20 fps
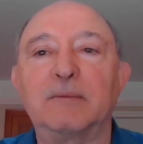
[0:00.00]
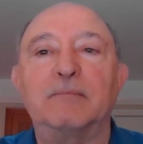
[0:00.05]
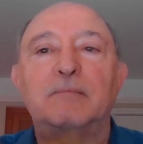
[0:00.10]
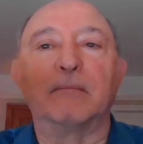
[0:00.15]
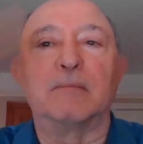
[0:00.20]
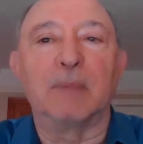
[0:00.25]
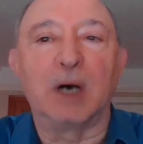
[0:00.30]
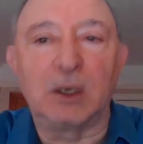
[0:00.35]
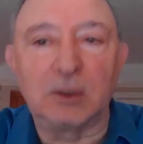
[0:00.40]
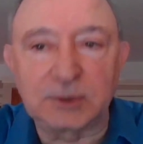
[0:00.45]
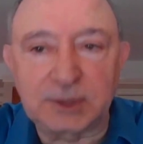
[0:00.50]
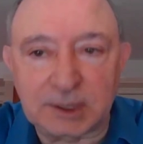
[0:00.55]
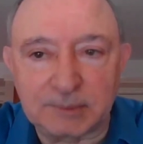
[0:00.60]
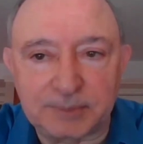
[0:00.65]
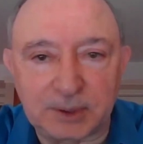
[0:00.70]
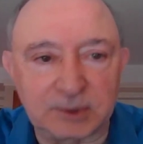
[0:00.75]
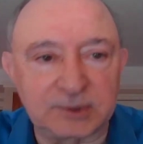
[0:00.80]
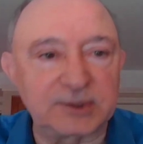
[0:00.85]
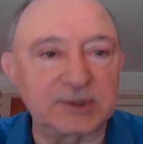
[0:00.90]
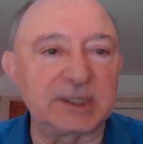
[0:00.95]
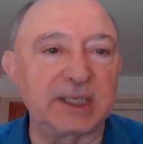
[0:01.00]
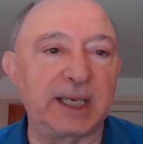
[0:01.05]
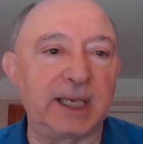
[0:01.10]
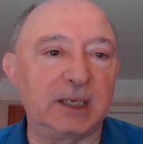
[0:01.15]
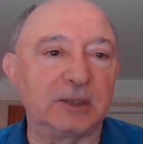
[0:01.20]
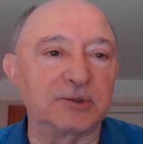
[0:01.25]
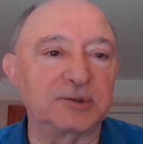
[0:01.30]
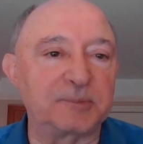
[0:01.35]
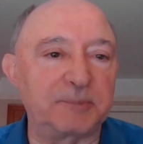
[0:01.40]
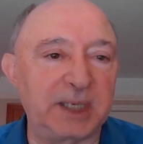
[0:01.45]
multiple
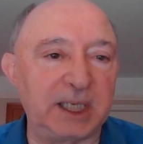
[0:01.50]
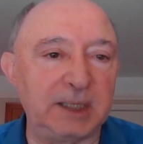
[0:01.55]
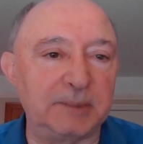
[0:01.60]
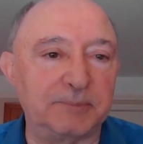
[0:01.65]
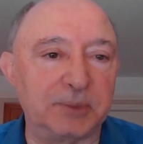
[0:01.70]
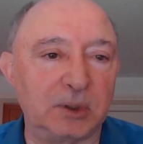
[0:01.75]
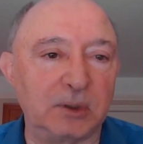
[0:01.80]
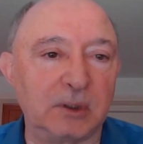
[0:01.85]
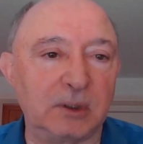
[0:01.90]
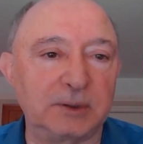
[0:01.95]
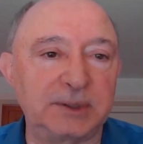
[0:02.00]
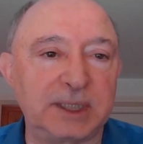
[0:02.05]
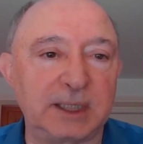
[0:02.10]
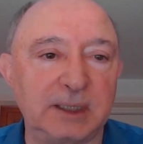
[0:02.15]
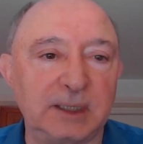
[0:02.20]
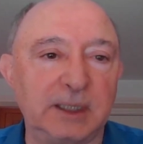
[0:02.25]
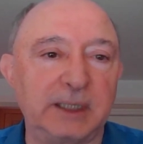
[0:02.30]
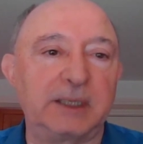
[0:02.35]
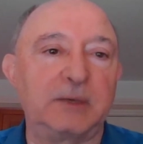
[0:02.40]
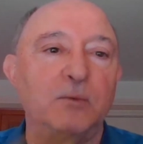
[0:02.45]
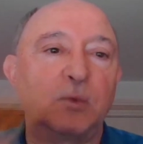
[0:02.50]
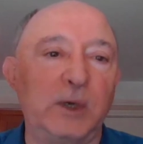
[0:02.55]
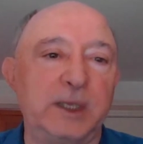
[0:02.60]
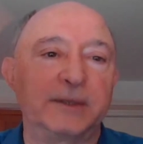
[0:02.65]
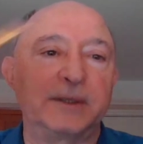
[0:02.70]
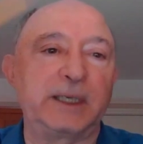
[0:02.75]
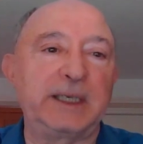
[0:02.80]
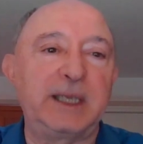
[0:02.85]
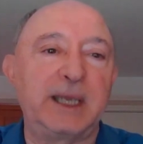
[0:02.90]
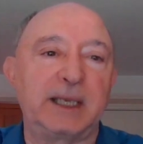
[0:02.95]
salespeople dealing
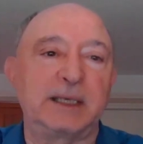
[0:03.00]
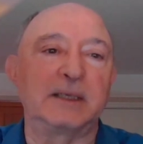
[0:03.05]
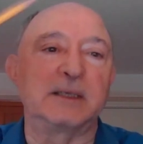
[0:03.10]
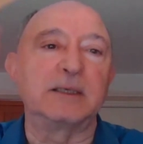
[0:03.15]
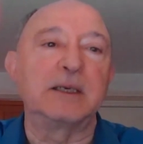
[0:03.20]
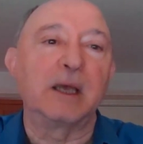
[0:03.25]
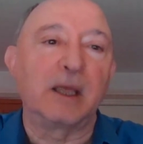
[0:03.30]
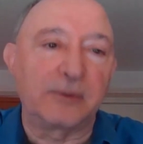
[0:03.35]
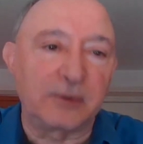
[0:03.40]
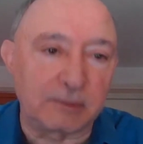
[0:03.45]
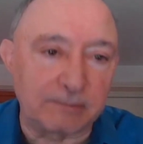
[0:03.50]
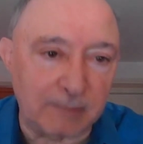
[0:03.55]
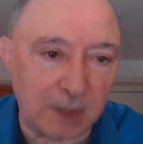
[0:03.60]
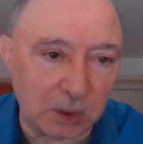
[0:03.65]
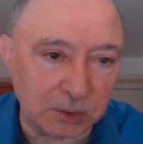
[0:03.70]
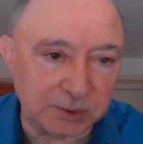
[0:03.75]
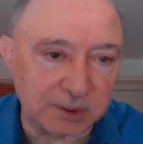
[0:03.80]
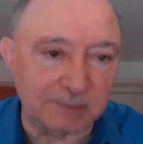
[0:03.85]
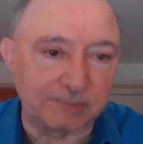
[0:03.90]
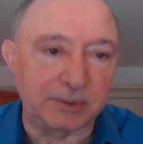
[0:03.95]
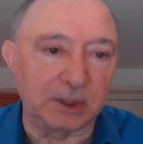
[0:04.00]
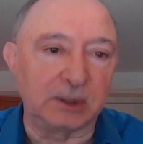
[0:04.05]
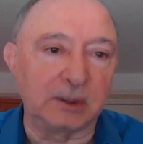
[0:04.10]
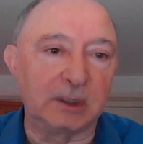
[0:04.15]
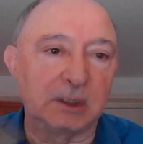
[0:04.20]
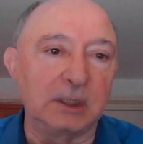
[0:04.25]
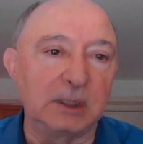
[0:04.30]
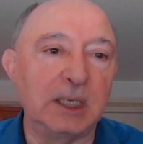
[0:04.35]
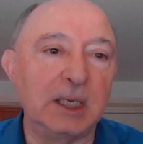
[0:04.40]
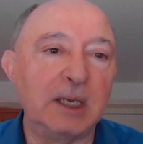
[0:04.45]
with yet another
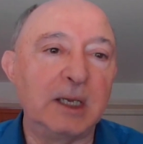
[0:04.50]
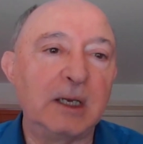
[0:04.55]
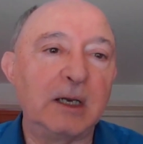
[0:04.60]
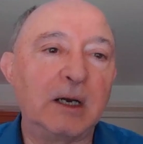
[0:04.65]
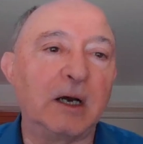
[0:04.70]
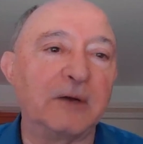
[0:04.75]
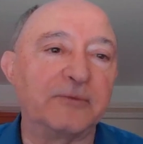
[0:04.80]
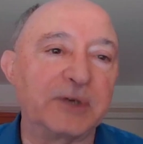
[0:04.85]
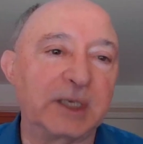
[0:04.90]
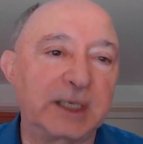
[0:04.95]
multiple of